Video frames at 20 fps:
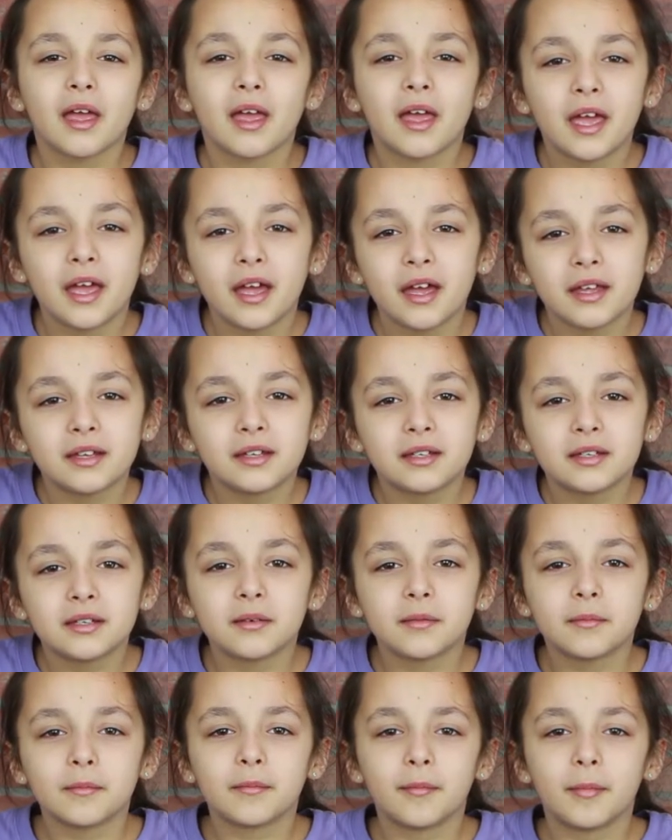And
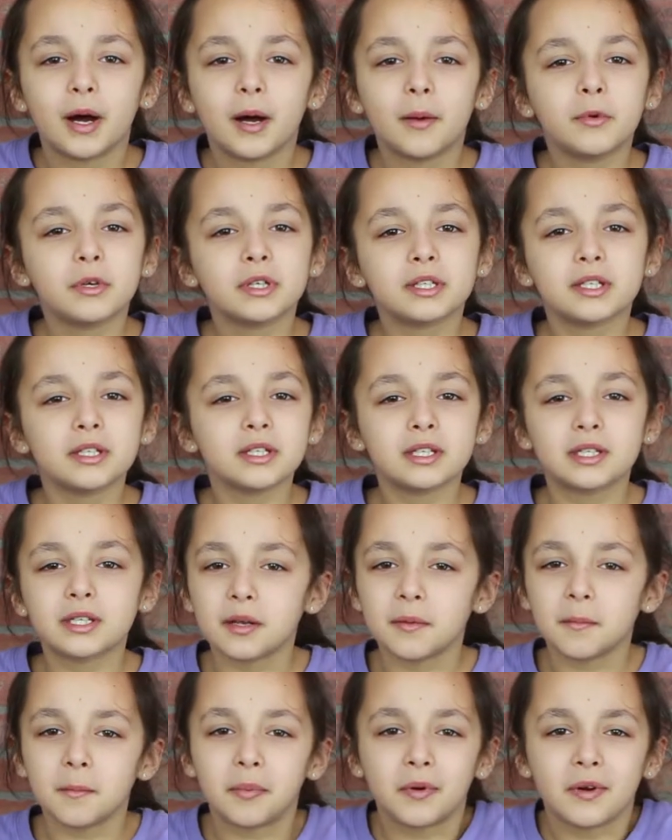Mom wasn't
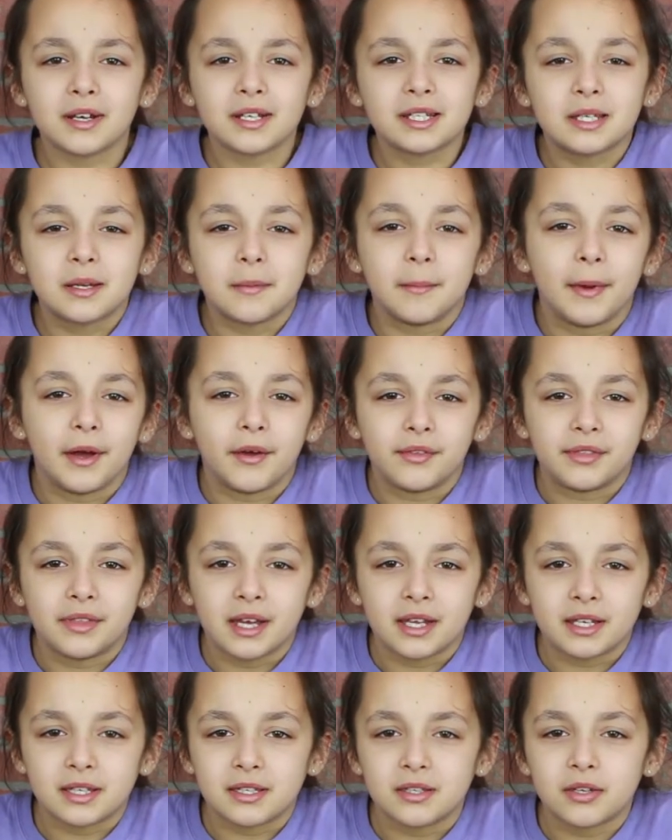impressed about that,